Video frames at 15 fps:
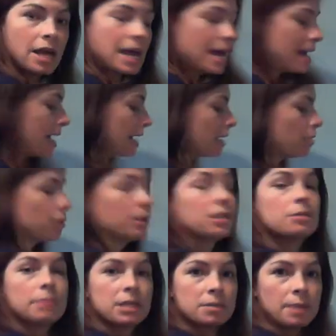and I
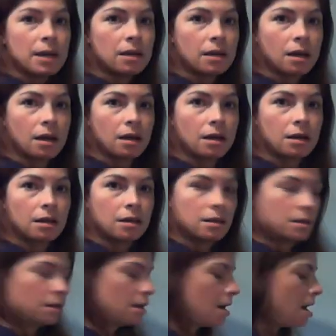increased my spending.
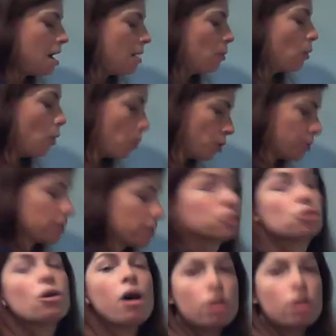Or
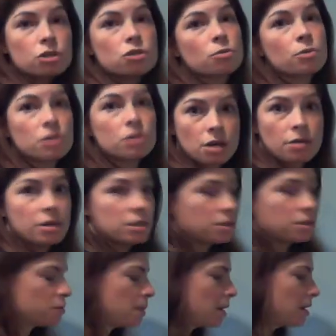all consumers increase
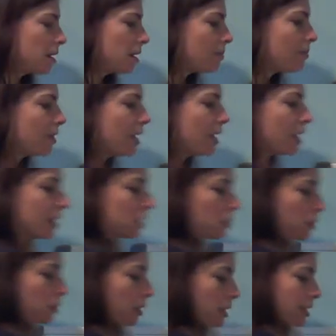their spending. This
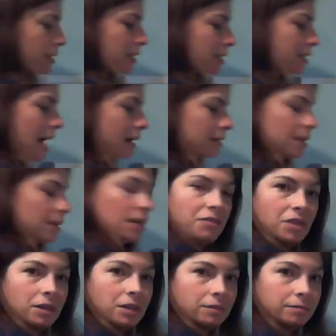one is exactly
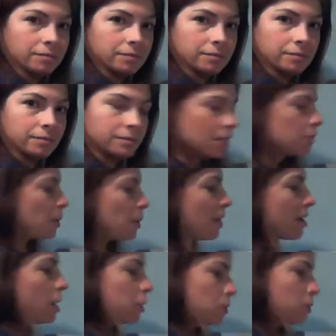even. That's why they
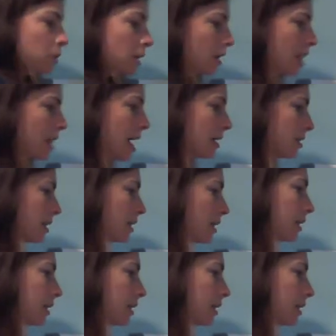call it unit elastic.